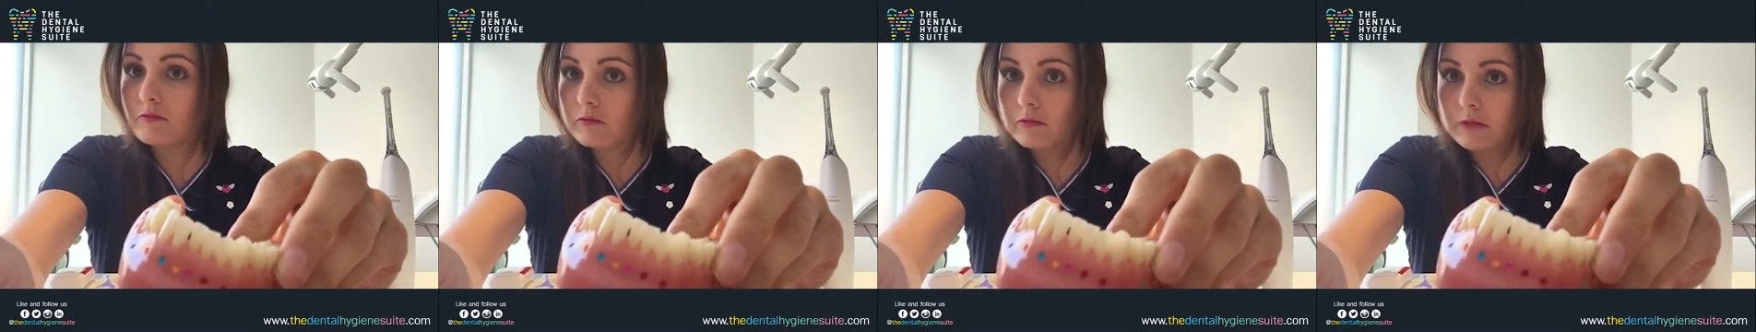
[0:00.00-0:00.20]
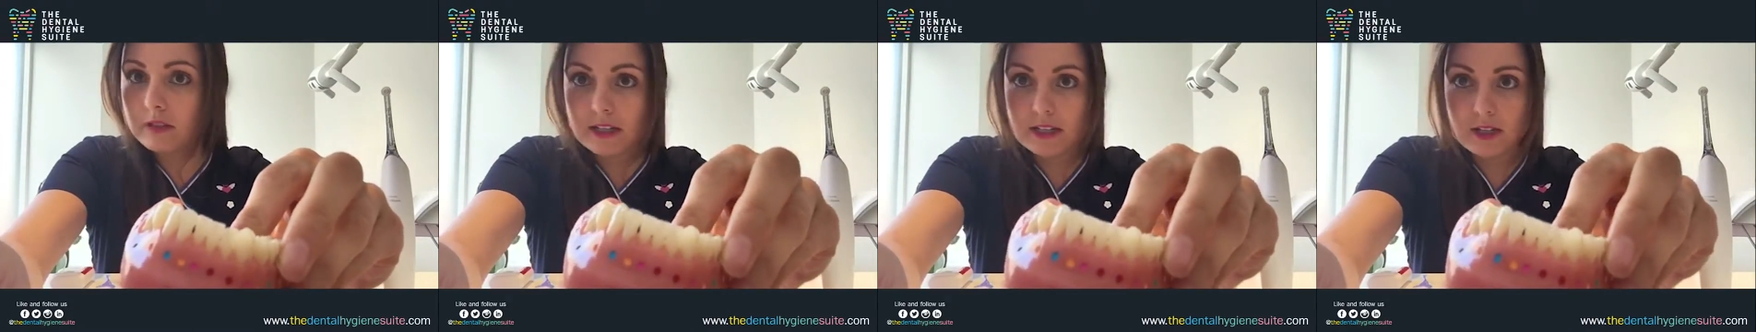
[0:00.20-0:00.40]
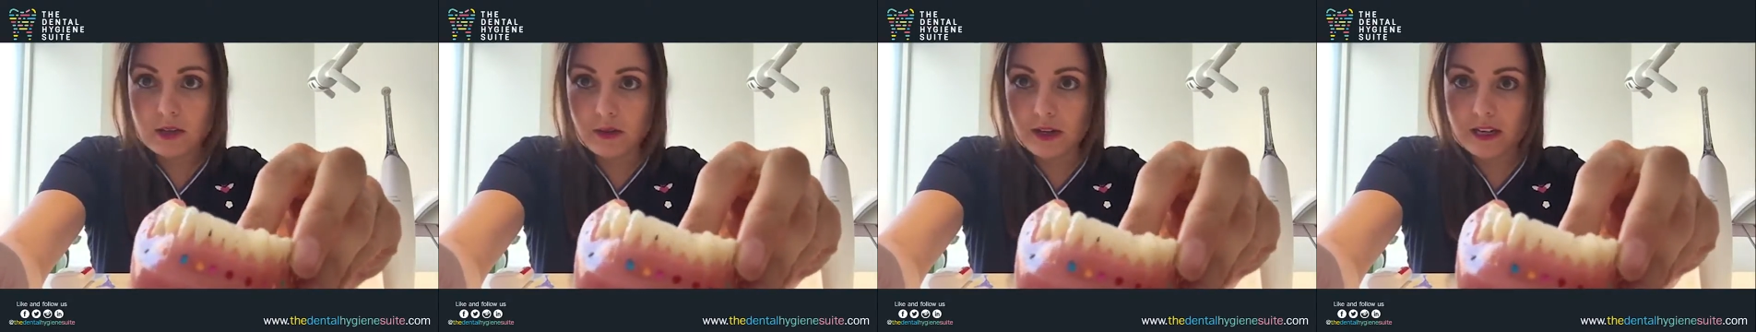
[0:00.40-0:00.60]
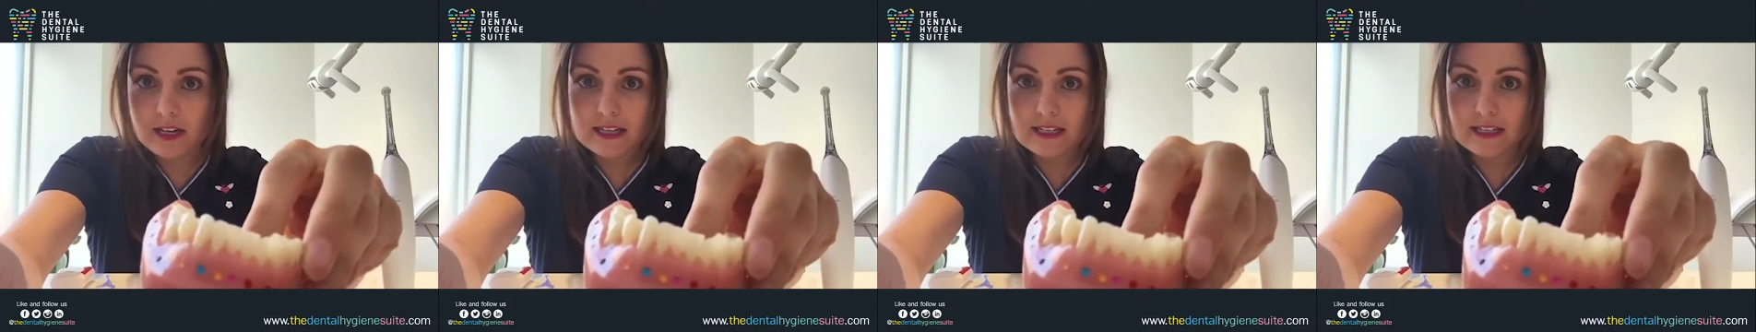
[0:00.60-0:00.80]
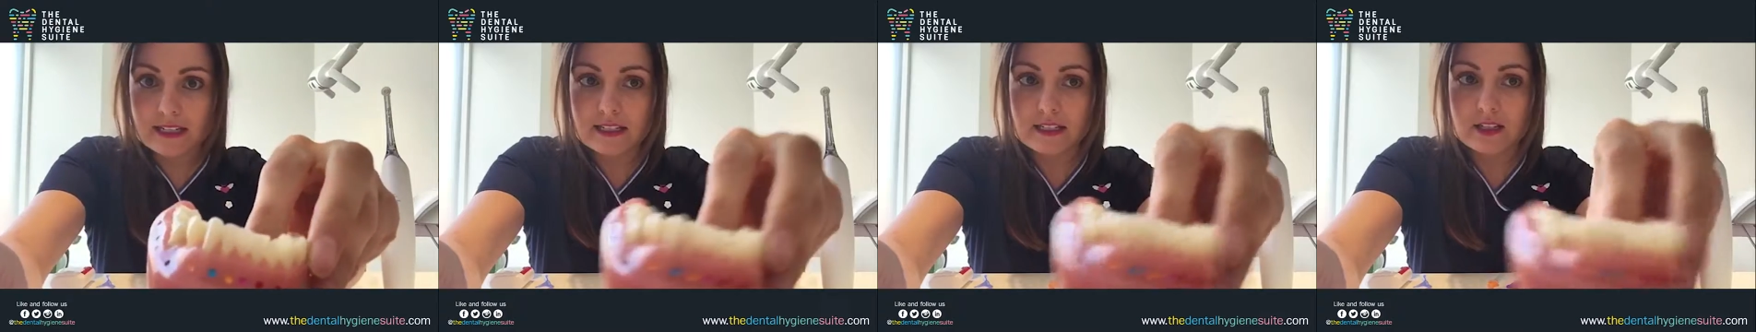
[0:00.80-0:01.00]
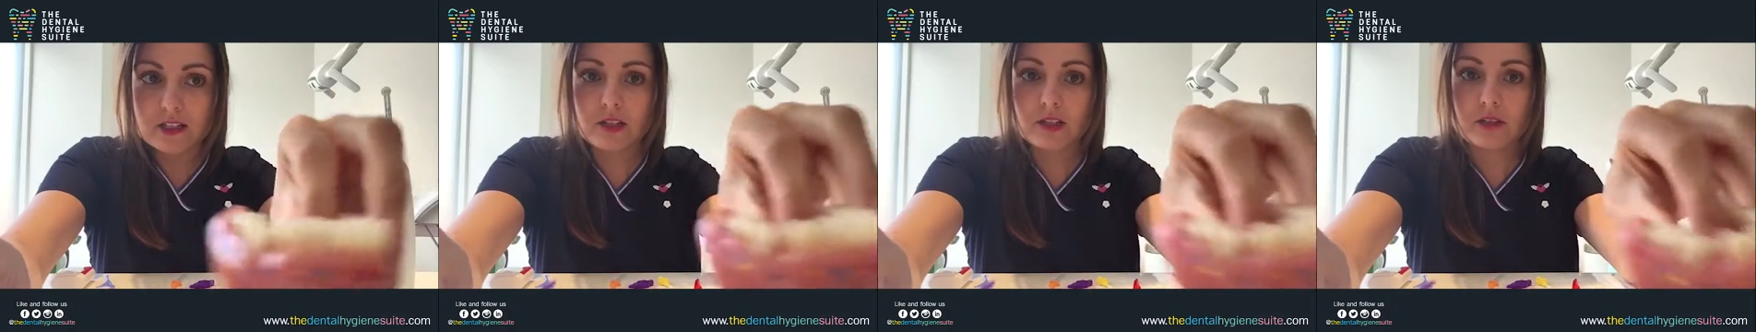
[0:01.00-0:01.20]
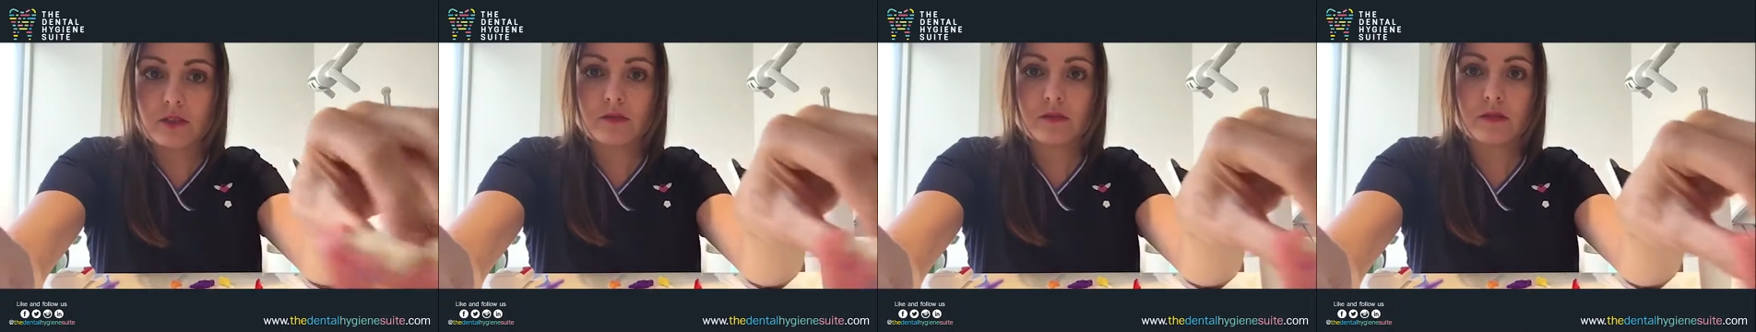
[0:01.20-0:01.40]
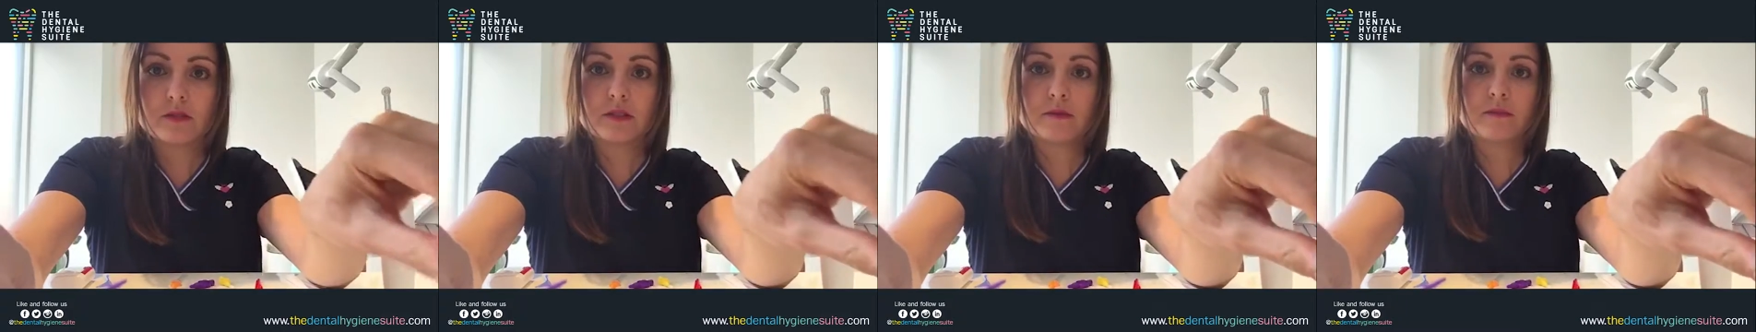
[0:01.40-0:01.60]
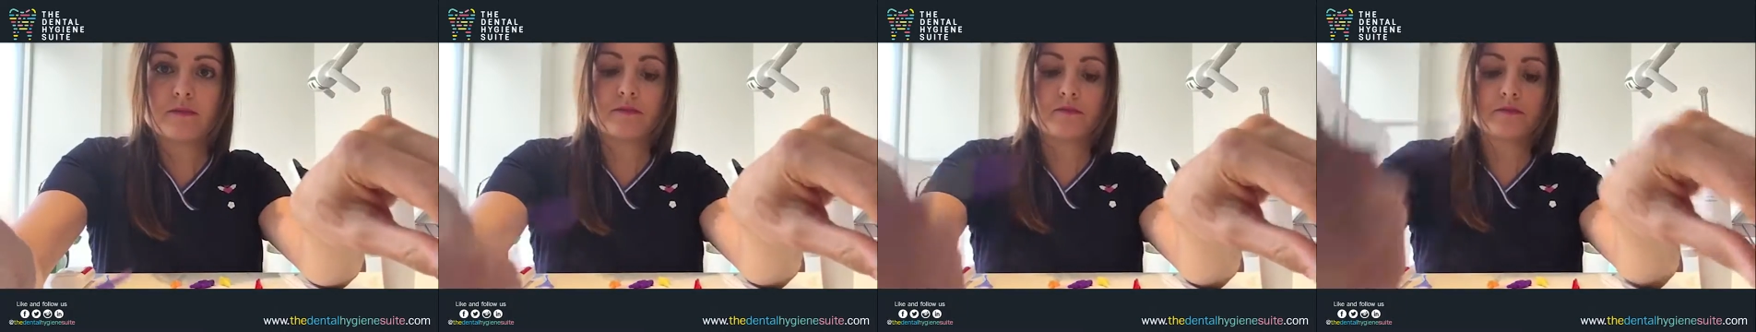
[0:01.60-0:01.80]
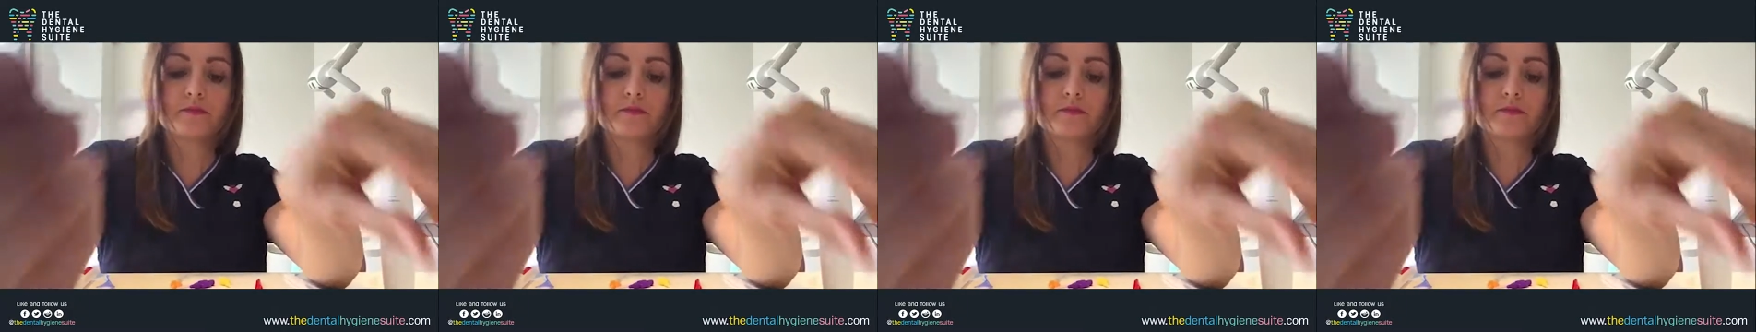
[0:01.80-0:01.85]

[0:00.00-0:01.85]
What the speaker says: really quick and easy to use.